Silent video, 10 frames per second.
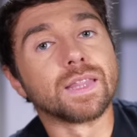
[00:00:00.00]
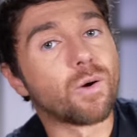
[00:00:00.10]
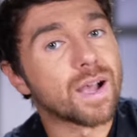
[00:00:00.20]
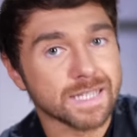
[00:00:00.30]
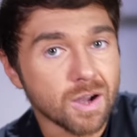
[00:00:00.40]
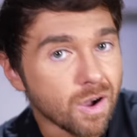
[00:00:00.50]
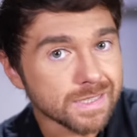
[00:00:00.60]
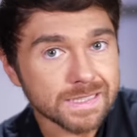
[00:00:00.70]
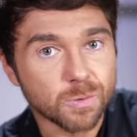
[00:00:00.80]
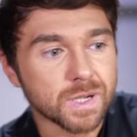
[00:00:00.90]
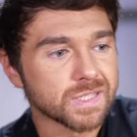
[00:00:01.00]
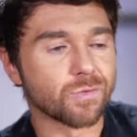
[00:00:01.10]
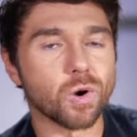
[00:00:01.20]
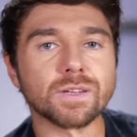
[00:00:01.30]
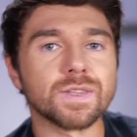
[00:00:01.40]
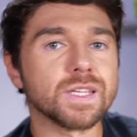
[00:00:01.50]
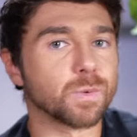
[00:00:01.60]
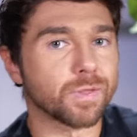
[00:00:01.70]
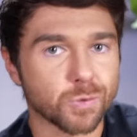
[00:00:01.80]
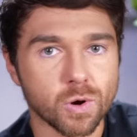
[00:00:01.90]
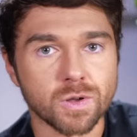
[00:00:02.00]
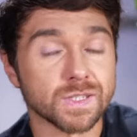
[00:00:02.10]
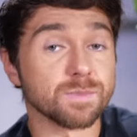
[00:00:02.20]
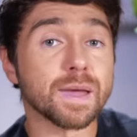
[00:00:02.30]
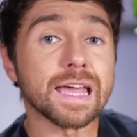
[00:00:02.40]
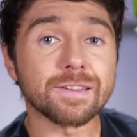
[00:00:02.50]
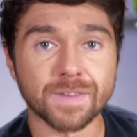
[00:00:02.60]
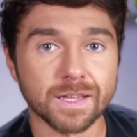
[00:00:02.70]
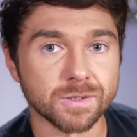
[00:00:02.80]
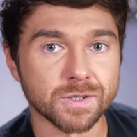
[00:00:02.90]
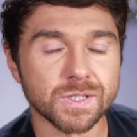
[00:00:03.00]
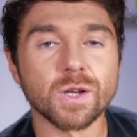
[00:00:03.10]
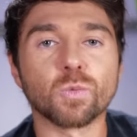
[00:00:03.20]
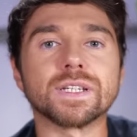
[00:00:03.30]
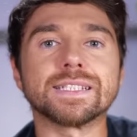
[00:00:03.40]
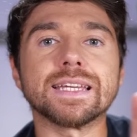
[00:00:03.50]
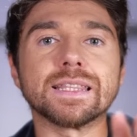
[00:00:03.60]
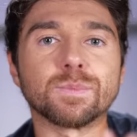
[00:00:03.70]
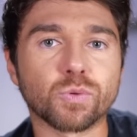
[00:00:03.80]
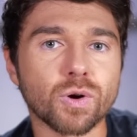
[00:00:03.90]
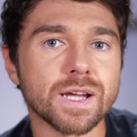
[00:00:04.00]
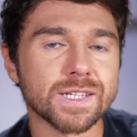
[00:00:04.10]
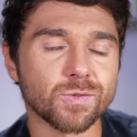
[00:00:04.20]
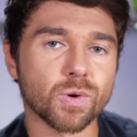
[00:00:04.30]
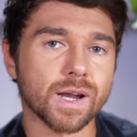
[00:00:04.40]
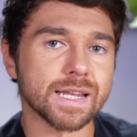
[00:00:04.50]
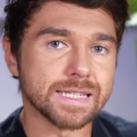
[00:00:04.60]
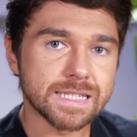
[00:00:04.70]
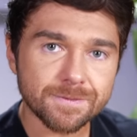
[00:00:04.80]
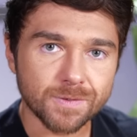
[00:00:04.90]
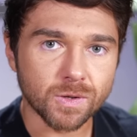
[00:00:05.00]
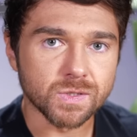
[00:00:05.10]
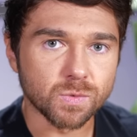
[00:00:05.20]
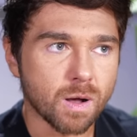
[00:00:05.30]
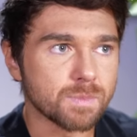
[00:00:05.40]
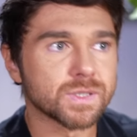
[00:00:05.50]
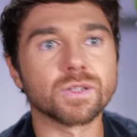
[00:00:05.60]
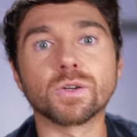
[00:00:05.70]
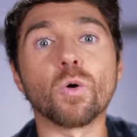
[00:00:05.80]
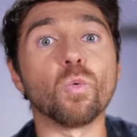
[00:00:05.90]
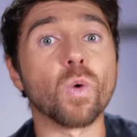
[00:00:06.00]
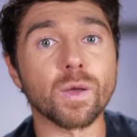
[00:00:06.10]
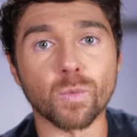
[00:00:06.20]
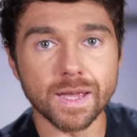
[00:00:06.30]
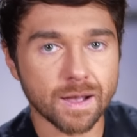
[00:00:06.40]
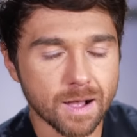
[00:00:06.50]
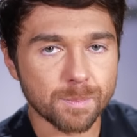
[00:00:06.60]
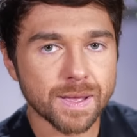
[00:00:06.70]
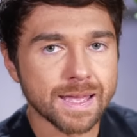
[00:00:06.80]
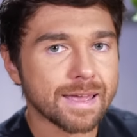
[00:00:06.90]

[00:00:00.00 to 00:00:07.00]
Now, as a consequence of all of these withdrawals and bank failures, we're seeing the price of credit default swaps go way, way up.